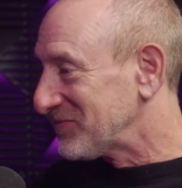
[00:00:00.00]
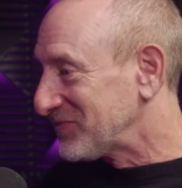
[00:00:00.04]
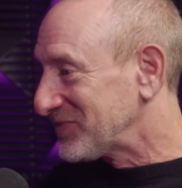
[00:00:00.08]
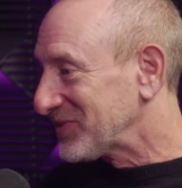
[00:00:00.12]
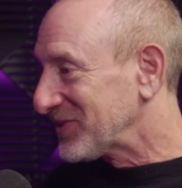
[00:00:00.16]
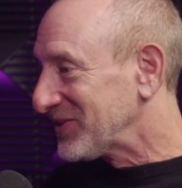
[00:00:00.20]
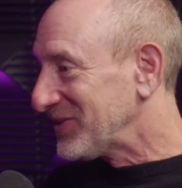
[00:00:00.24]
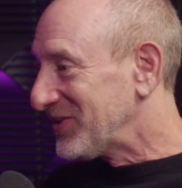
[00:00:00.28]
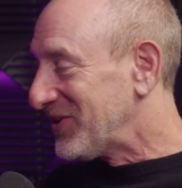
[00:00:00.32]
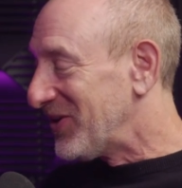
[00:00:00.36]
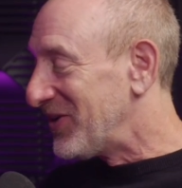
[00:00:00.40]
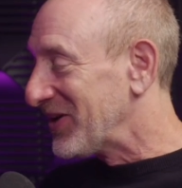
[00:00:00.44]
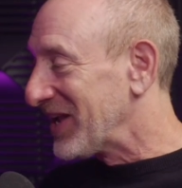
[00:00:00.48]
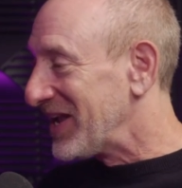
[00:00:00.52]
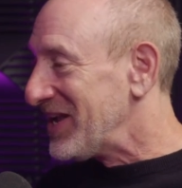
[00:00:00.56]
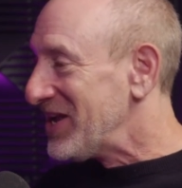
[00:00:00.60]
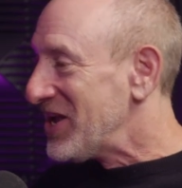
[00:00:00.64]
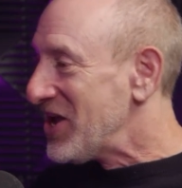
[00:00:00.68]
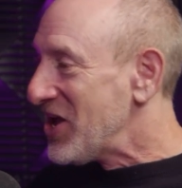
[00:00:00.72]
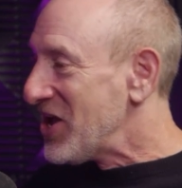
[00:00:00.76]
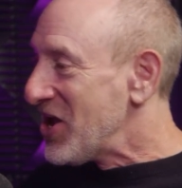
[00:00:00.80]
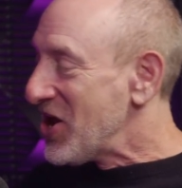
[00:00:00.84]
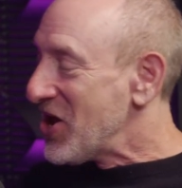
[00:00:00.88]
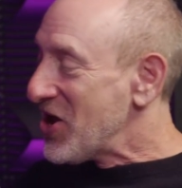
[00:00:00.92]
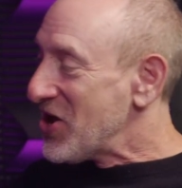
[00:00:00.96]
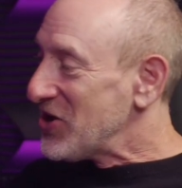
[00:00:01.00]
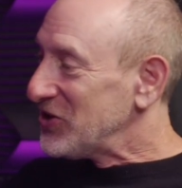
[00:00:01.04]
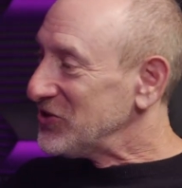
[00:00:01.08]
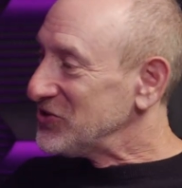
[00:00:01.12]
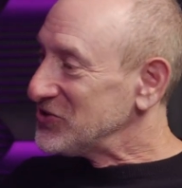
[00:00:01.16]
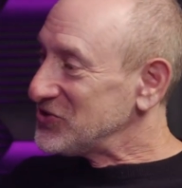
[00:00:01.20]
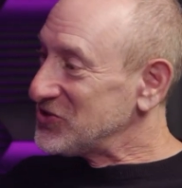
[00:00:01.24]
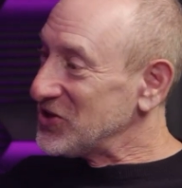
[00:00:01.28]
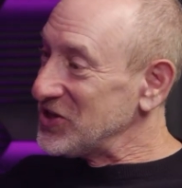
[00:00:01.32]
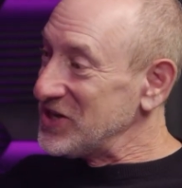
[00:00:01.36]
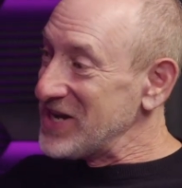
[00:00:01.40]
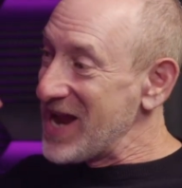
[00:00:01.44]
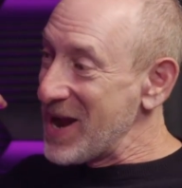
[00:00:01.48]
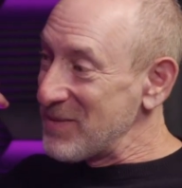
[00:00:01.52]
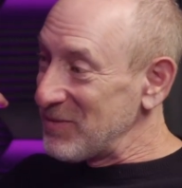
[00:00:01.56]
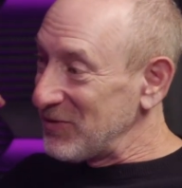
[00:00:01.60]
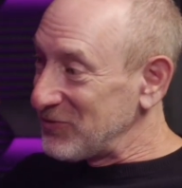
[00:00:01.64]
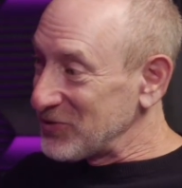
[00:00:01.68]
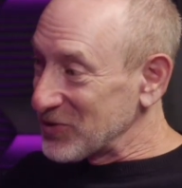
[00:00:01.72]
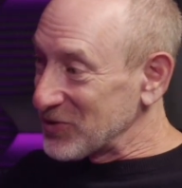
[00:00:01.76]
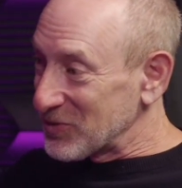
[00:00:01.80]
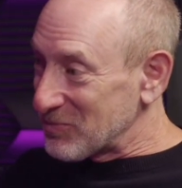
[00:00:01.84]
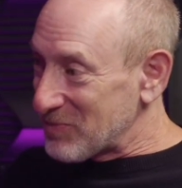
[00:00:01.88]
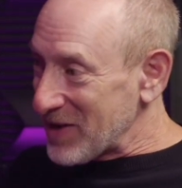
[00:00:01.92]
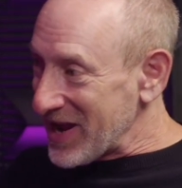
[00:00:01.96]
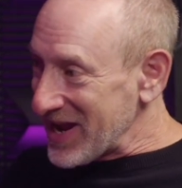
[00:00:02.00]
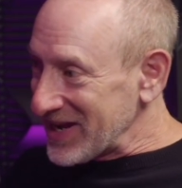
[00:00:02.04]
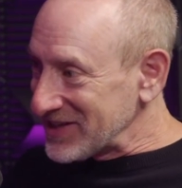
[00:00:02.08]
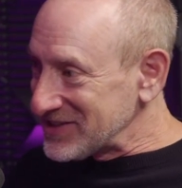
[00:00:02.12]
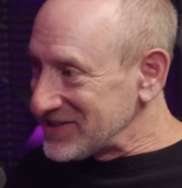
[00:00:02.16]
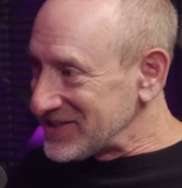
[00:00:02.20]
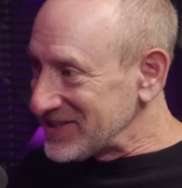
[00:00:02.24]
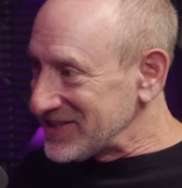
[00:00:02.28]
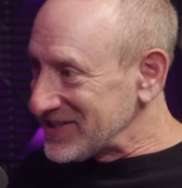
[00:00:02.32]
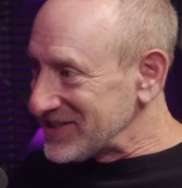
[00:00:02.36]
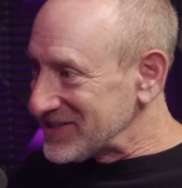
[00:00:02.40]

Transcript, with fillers: Screw the kids. Okay, so yeah. the name of your band